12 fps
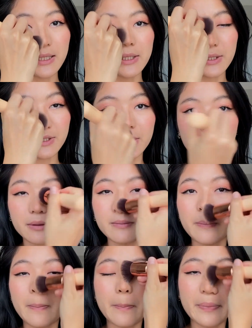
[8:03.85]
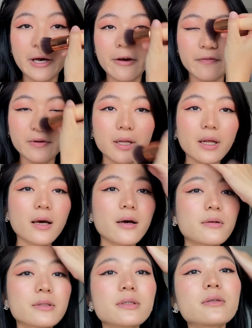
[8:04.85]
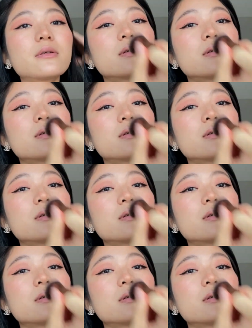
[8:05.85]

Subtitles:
to buff it out.